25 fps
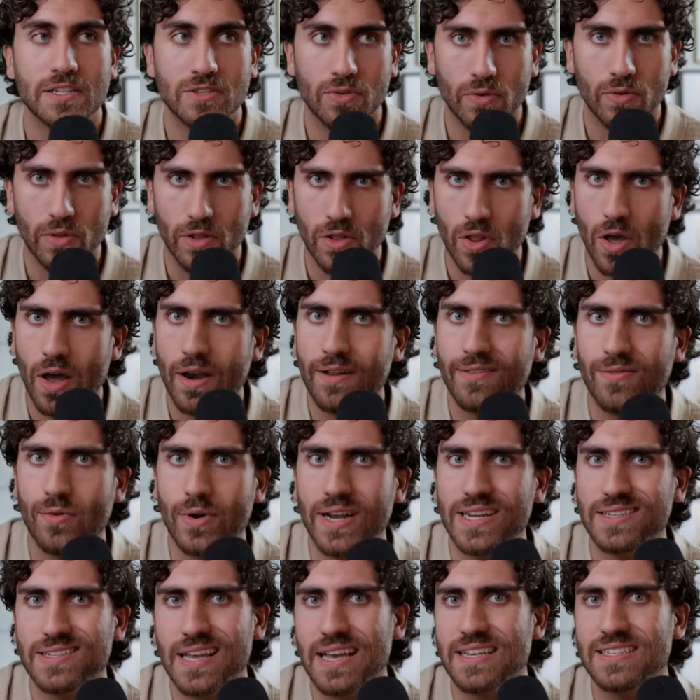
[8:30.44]
So, in a lot of
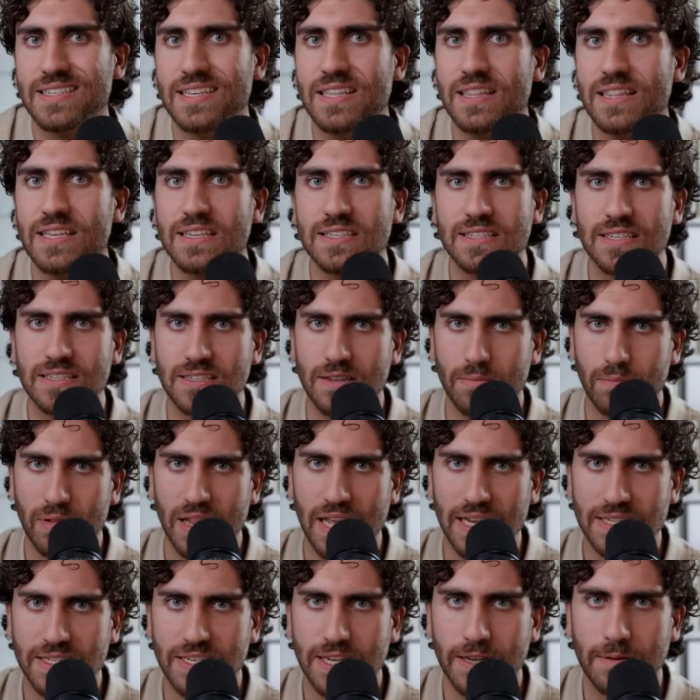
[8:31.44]
ways, I see this as a
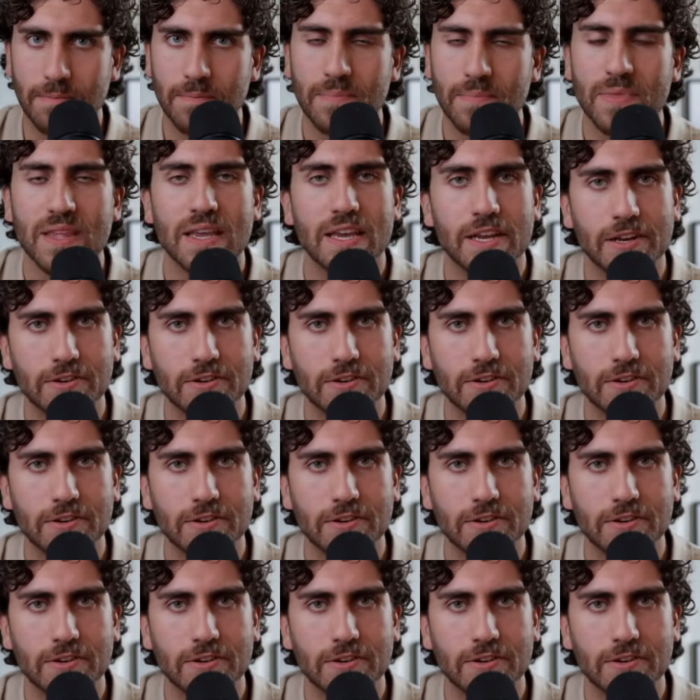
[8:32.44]
blessing.